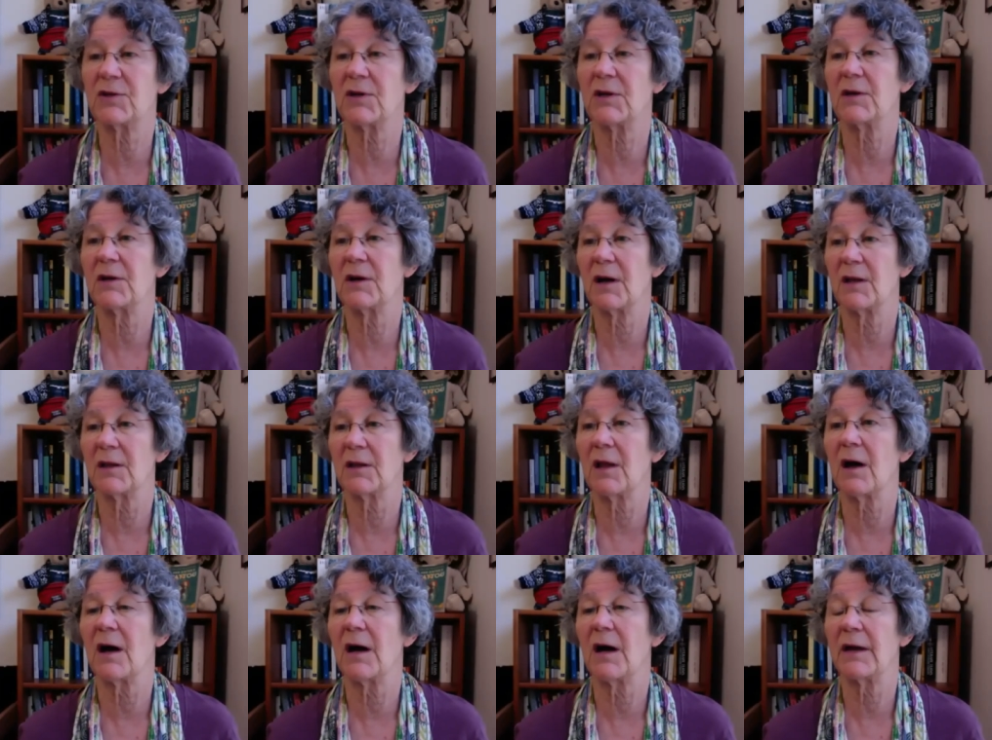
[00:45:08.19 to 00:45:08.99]
facing a
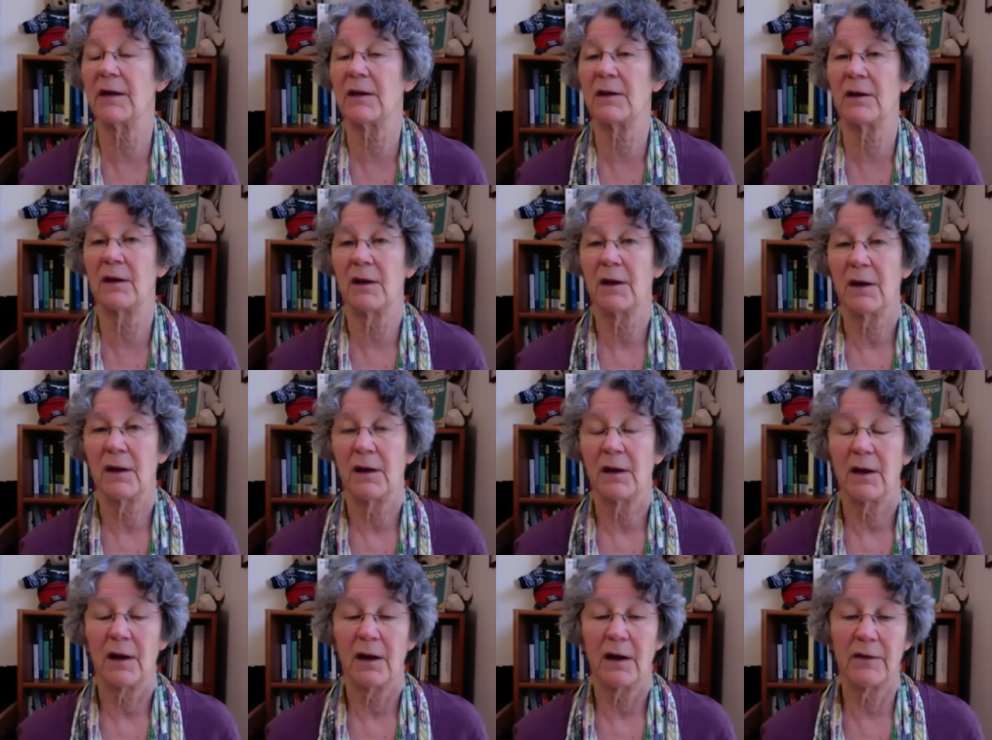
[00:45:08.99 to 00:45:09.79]
line
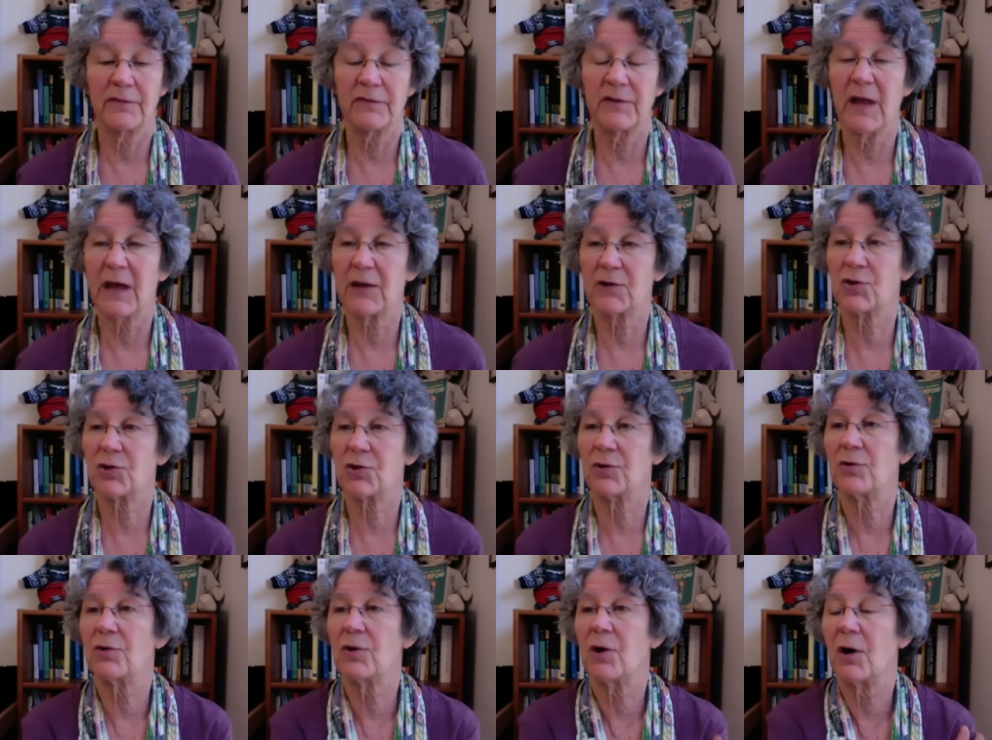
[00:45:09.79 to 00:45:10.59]
of
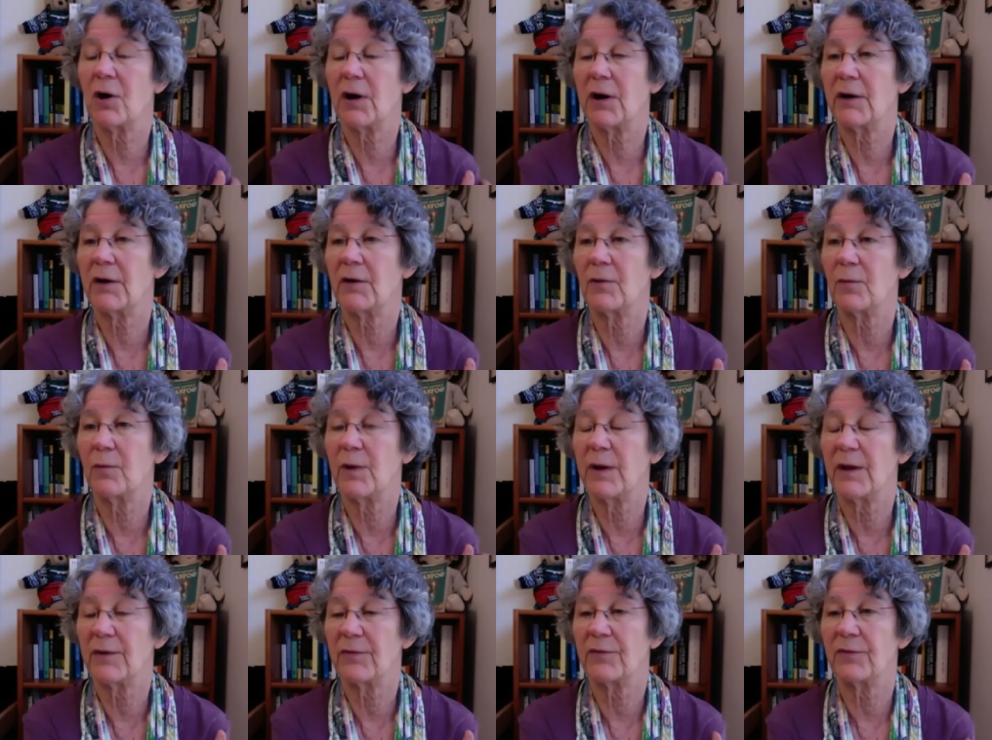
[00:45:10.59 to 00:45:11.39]
National Guard
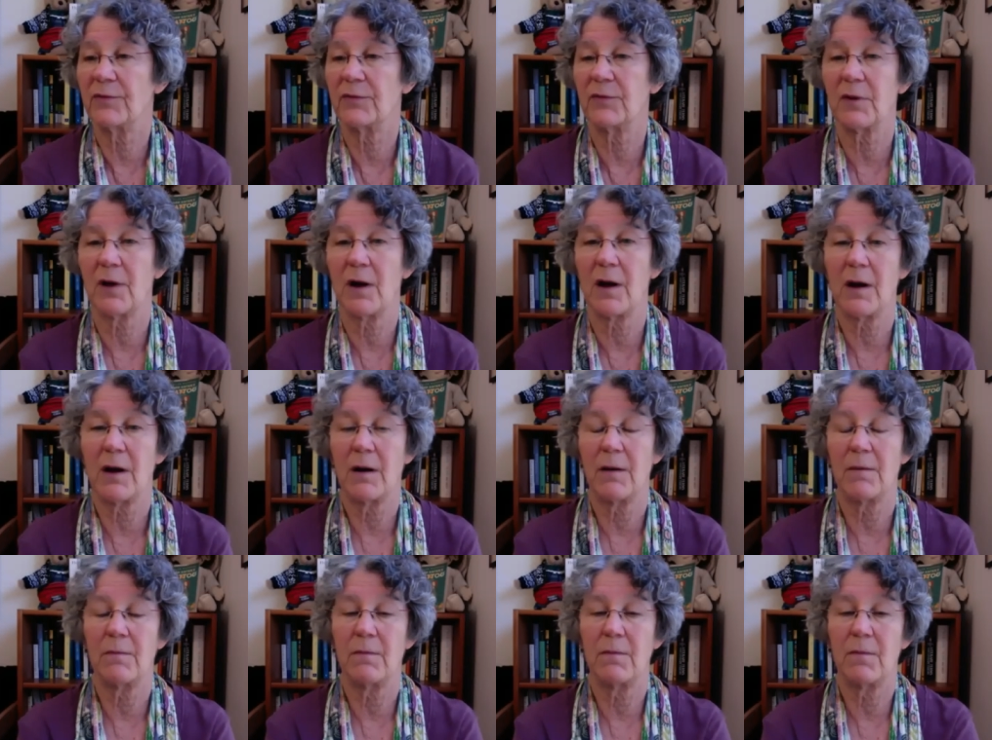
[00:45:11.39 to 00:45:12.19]
with
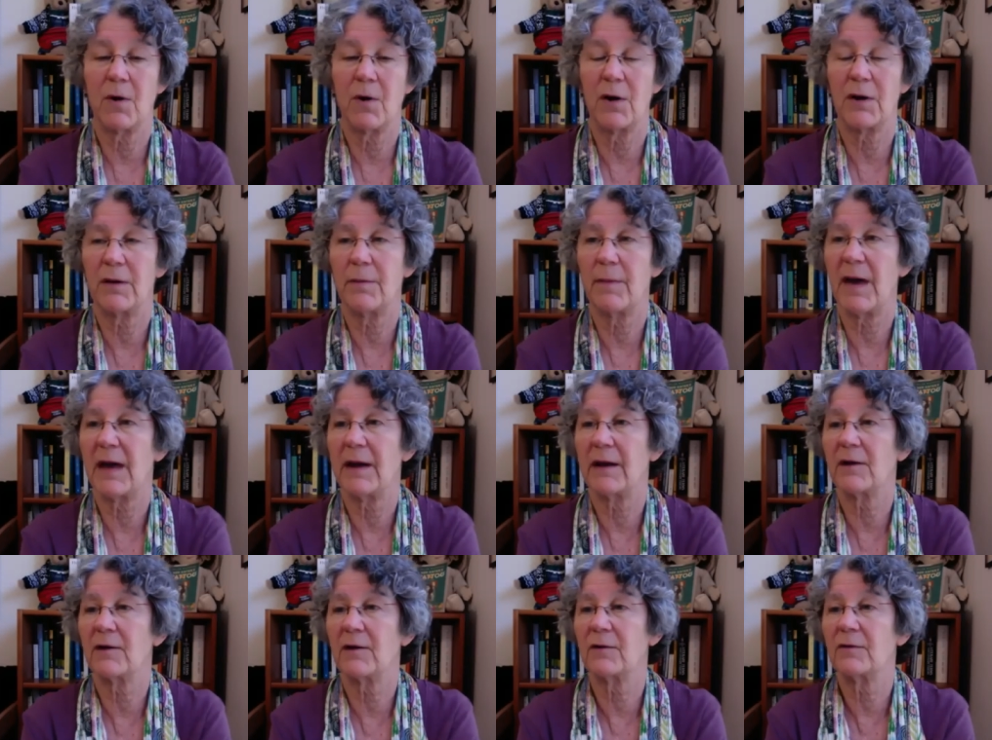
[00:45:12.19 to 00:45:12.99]
um,
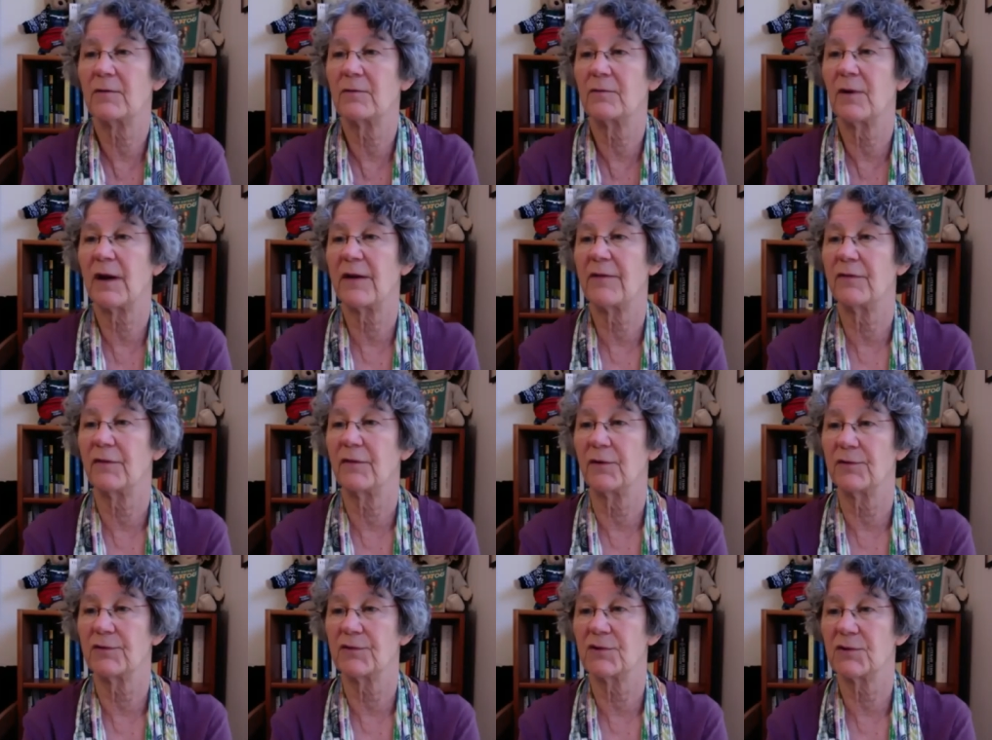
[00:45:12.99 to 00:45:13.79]
automatic
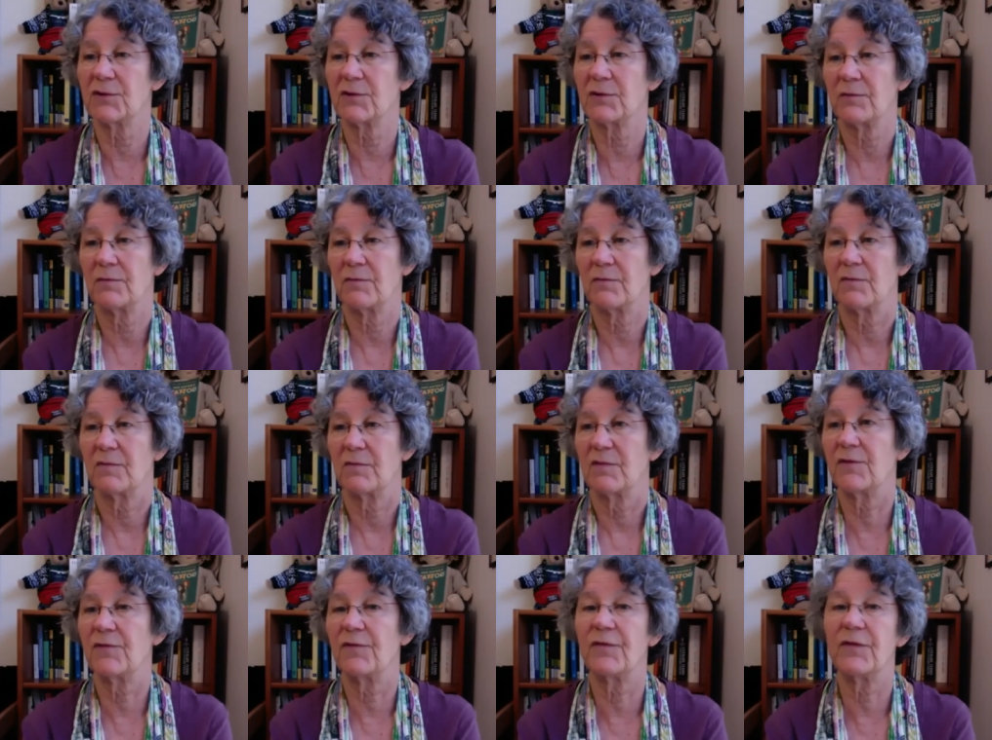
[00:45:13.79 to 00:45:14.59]
rifles,
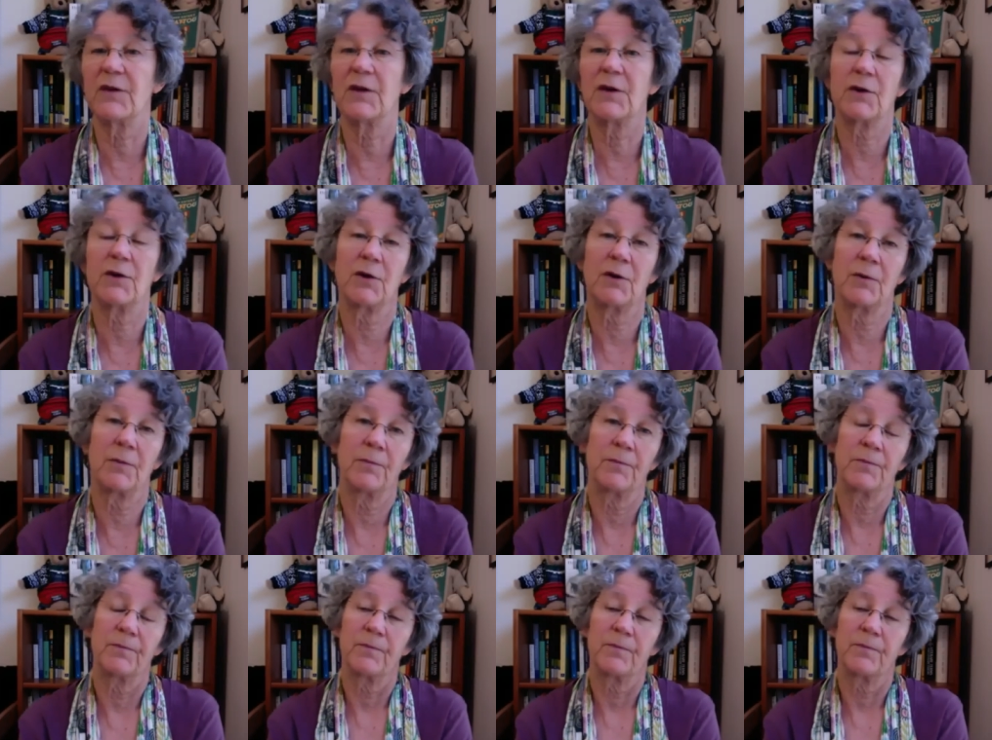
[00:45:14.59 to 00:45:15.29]
the fear.